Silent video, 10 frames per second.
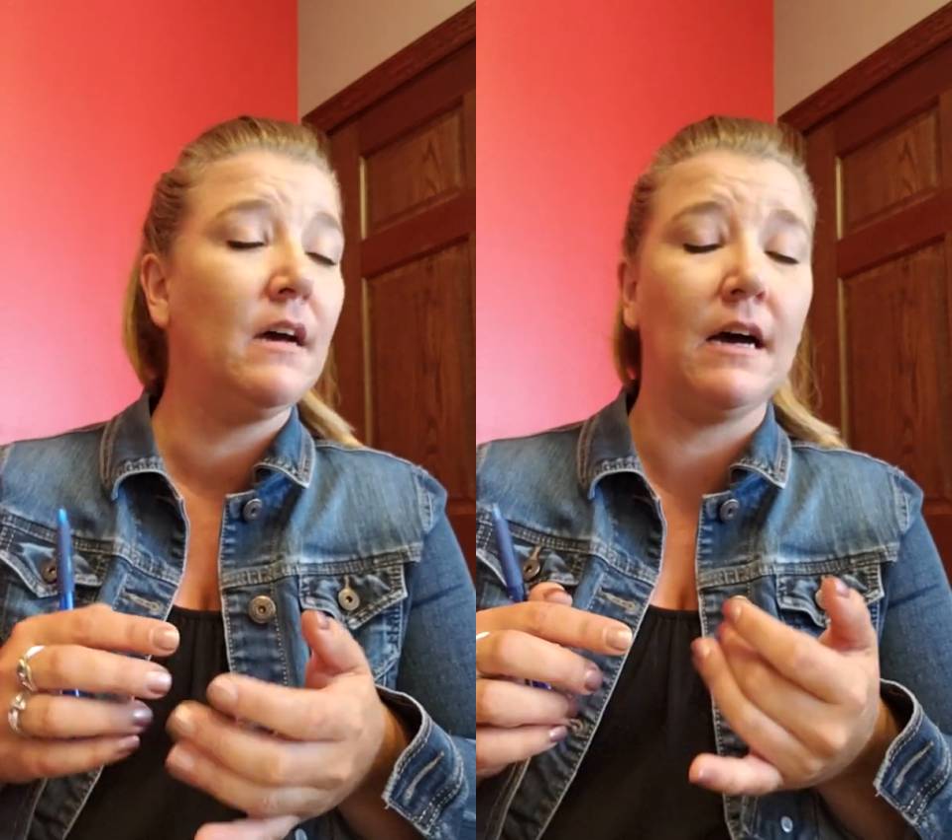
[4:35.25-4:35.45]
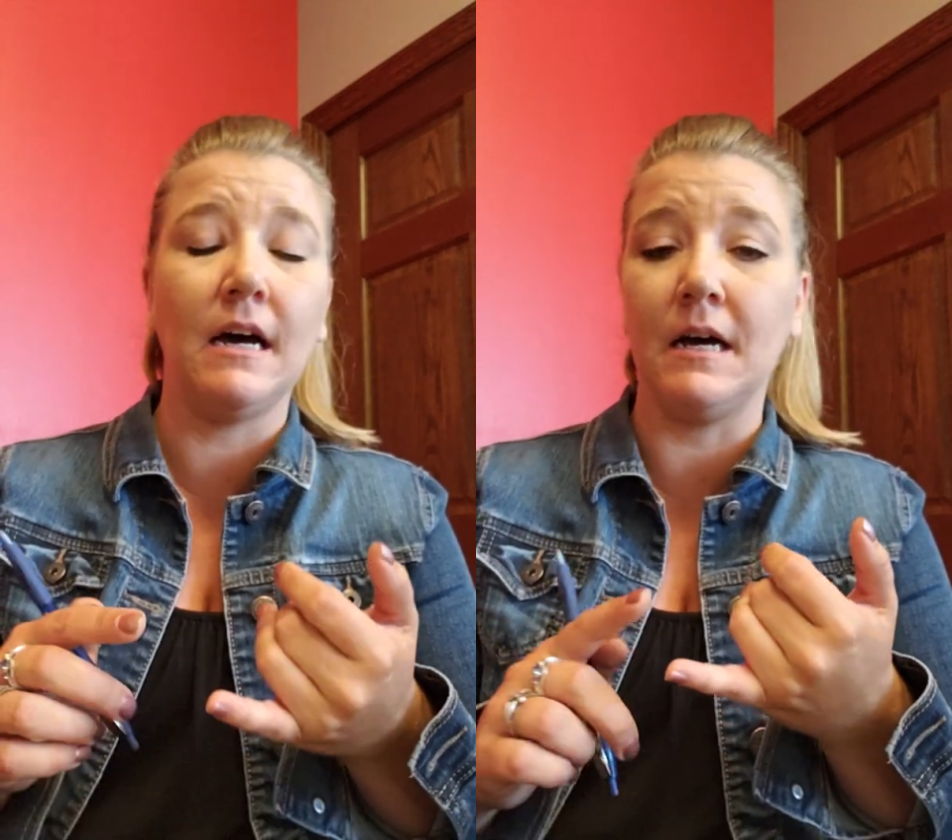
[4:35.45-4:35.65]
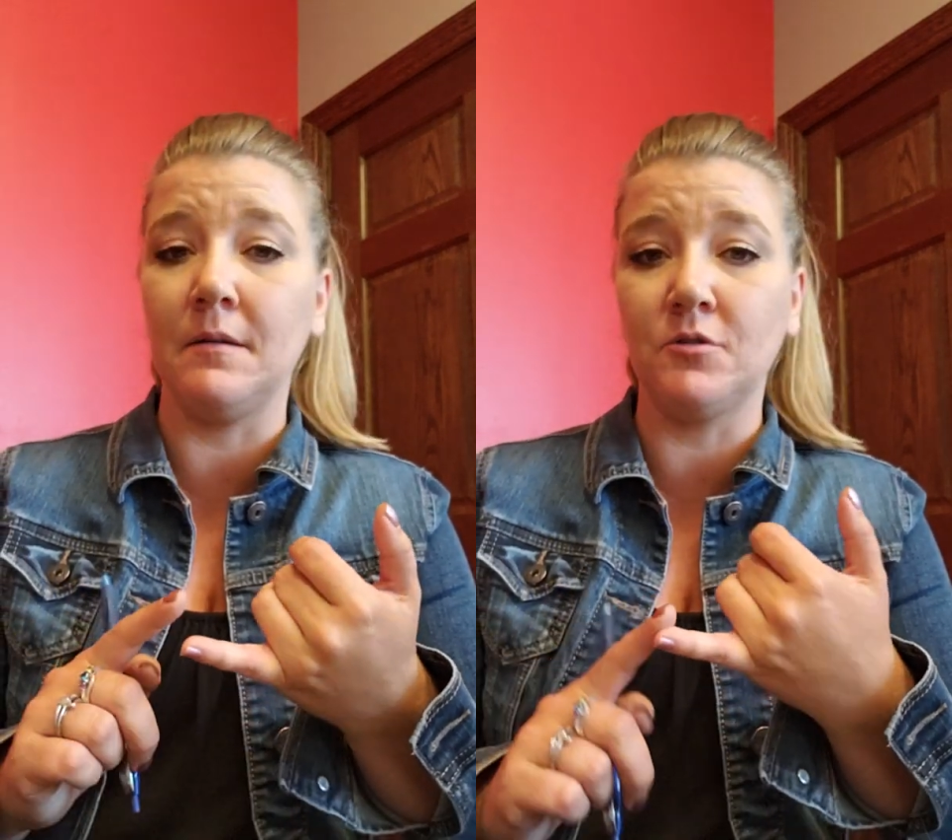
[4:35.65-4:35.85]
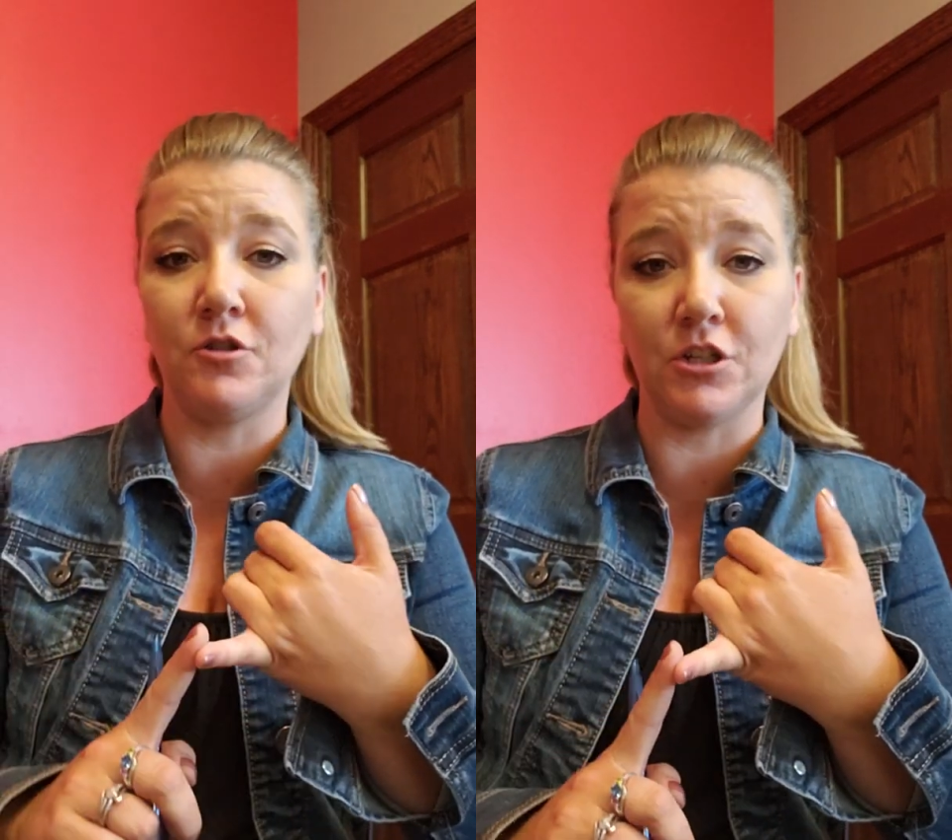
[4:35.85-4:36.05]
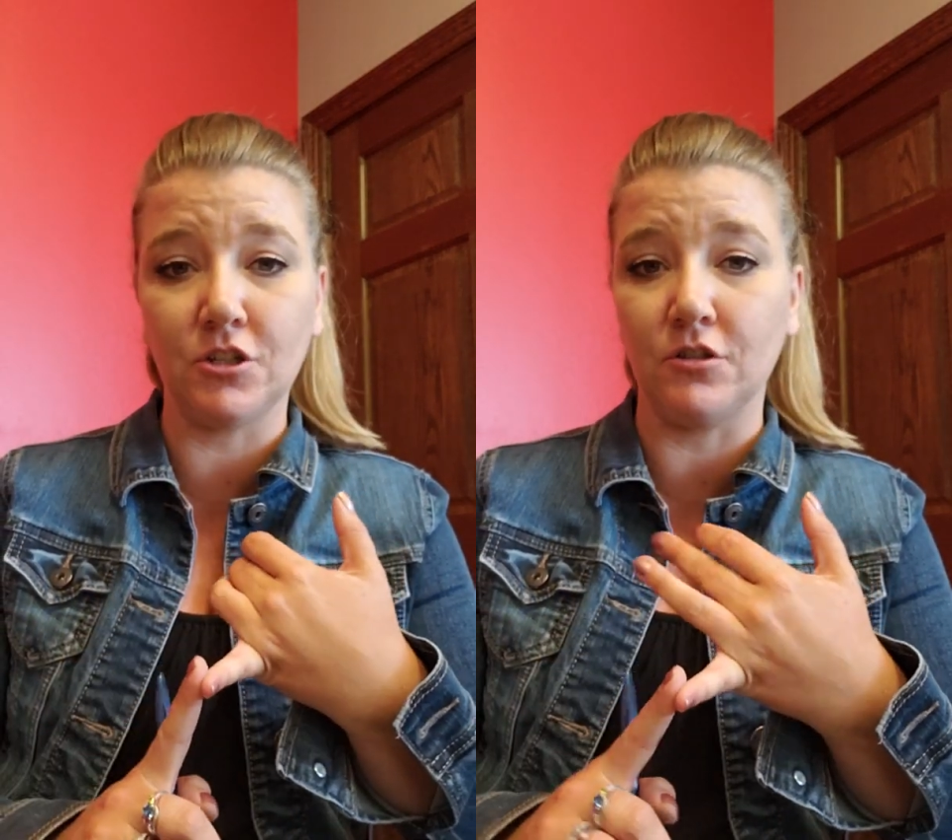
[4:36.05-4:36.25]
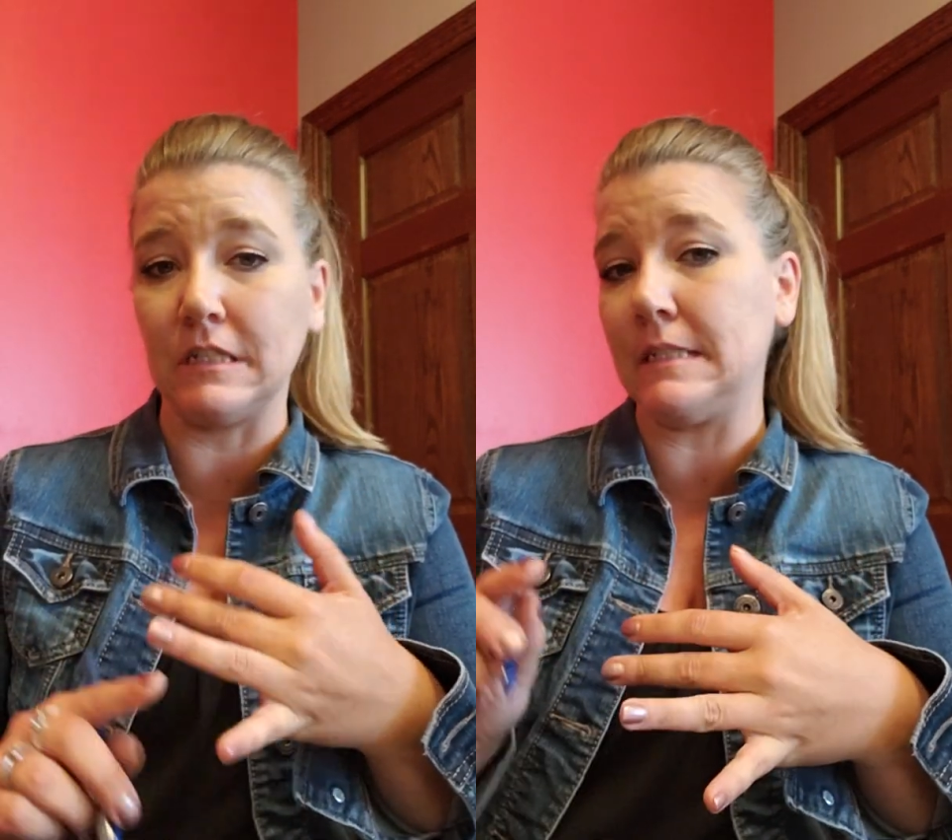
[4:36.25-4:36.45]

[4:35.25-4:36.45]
traditional